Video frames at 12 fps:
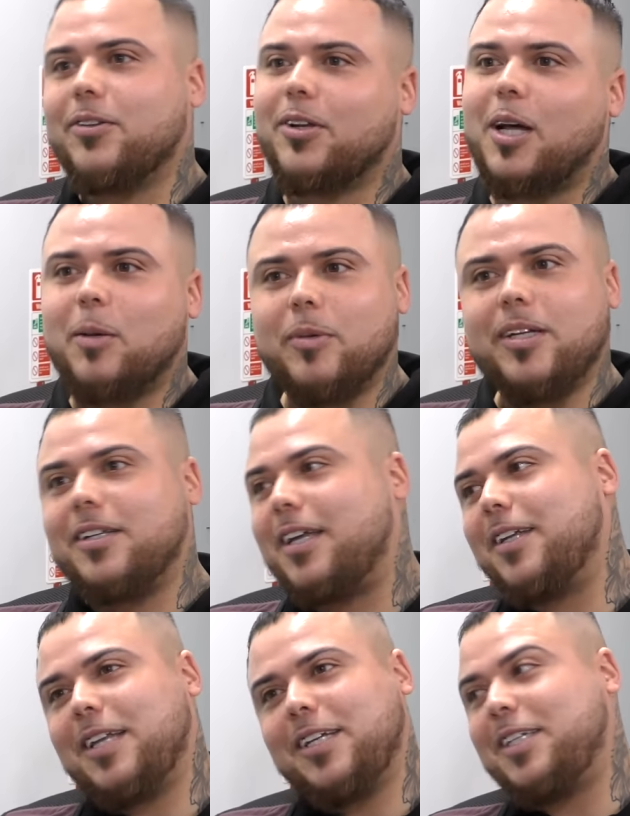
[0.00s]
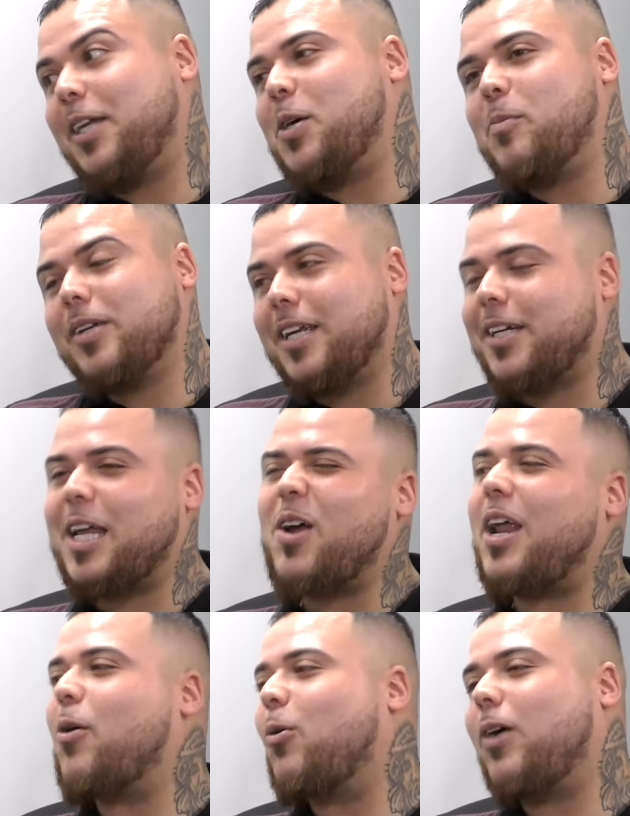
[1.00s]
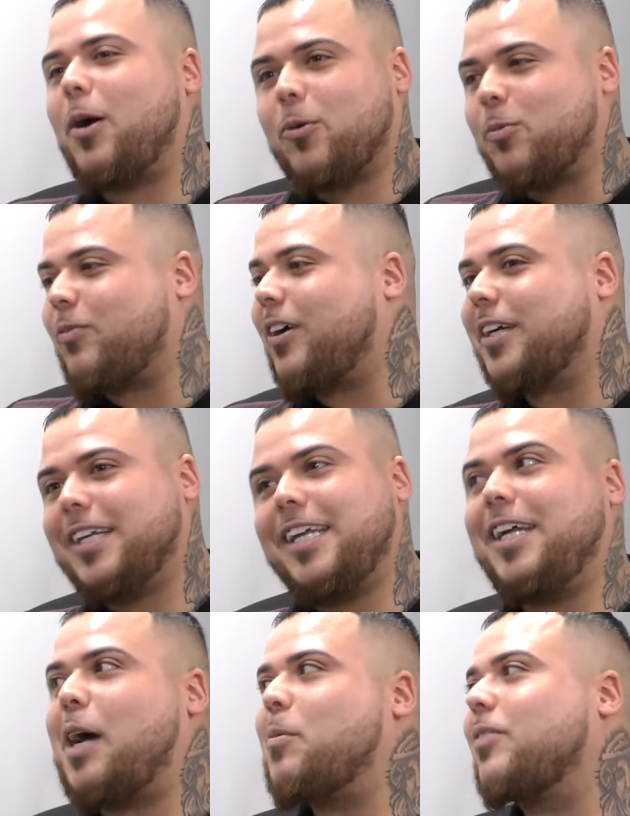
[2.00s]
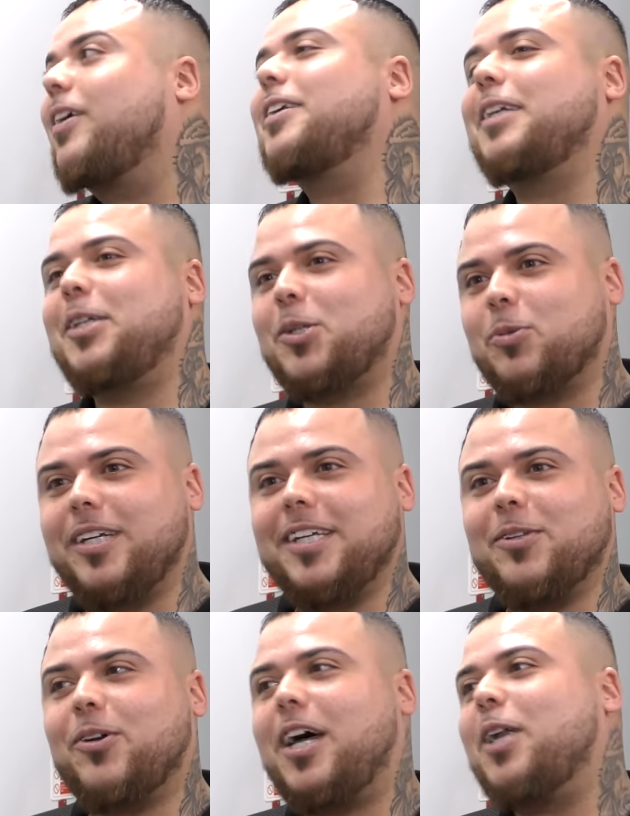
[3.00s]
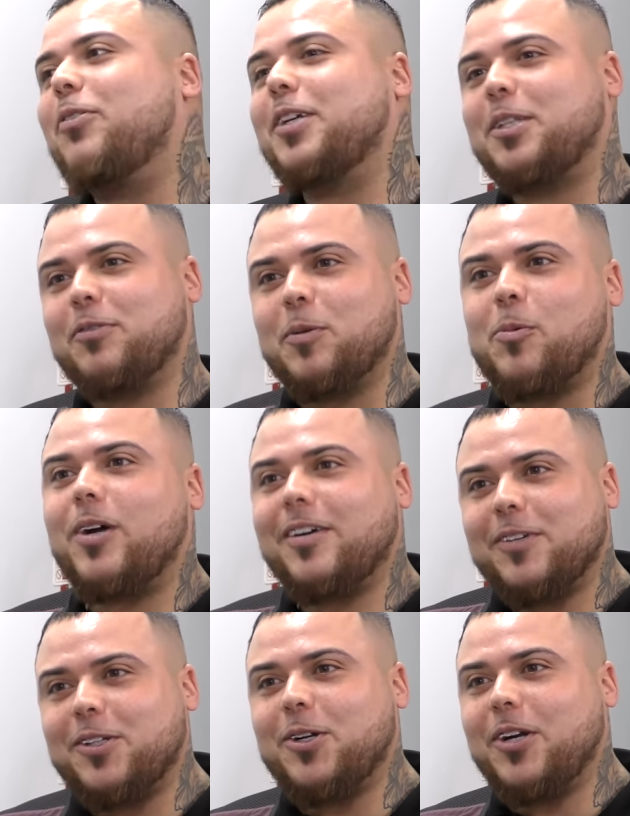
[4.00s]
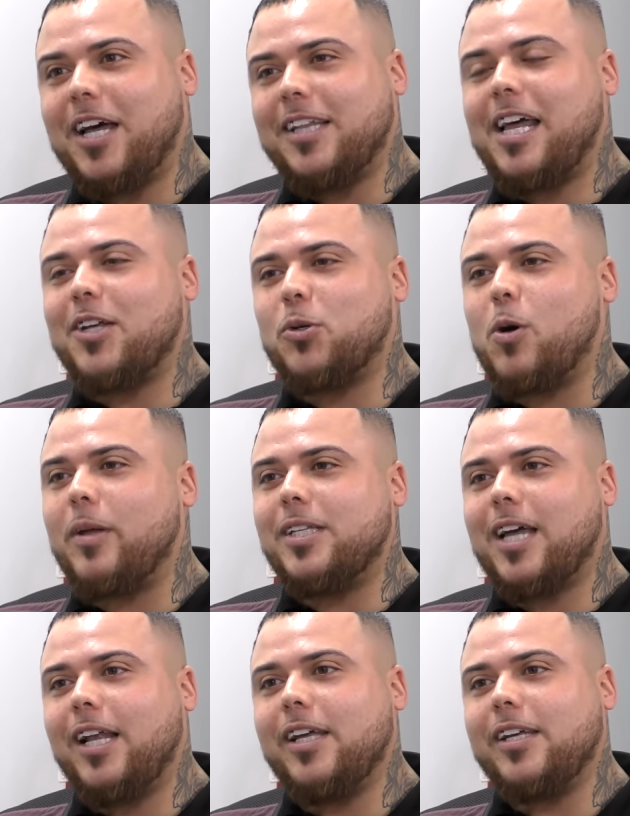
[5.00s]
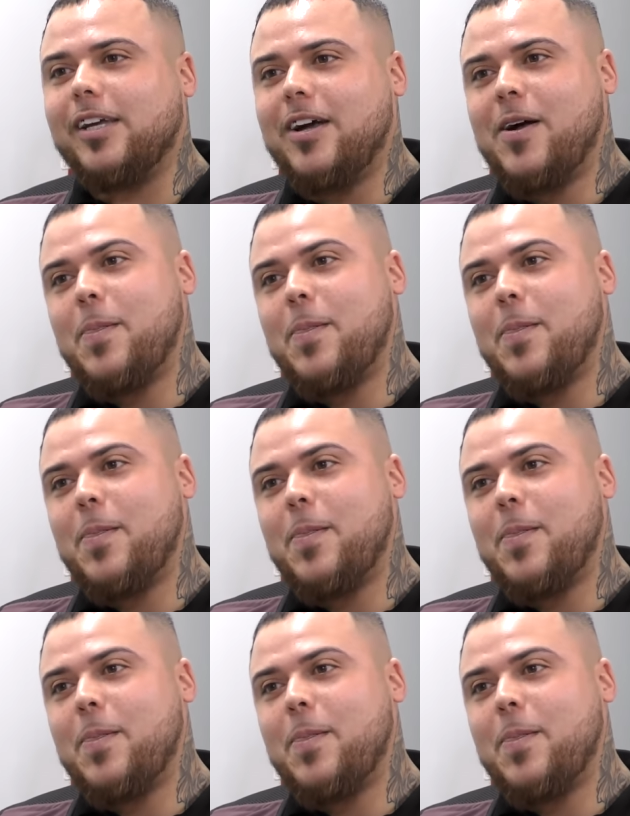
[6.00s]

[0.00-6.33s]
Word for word: Do you know what I mean? They, they see them as because they're, they're all right. Fucking he comes to us, he's sweet. He's not like the rest of them, or whatever. Do you know that that sort of mentality?